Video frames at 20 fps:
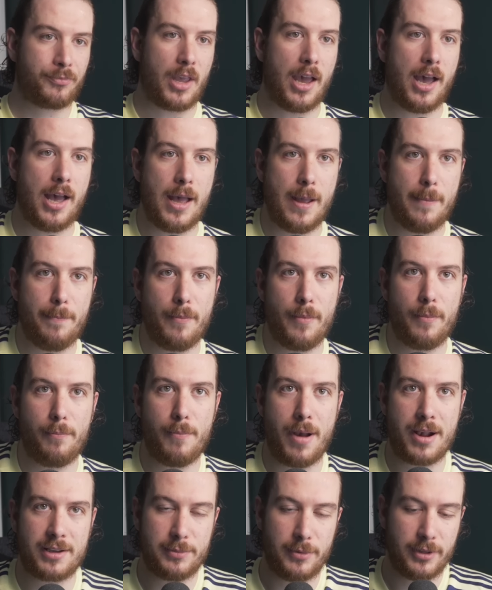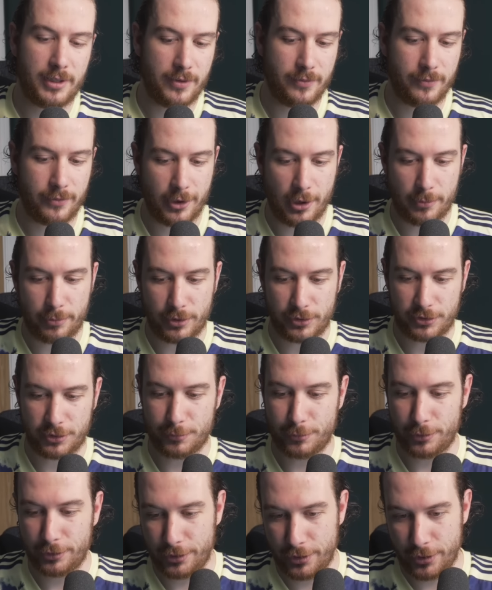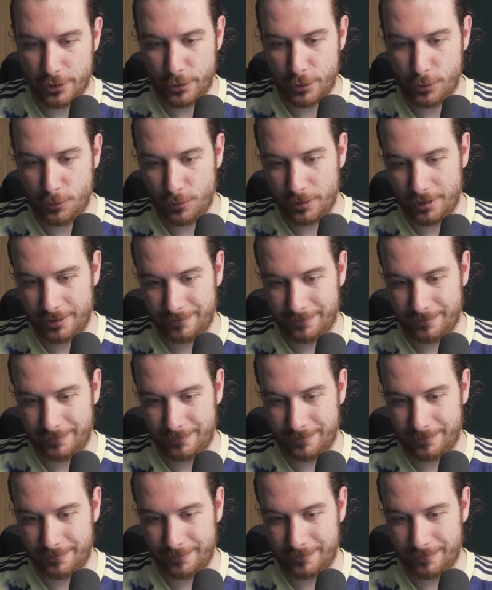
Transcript: Maximilian Werber, someone who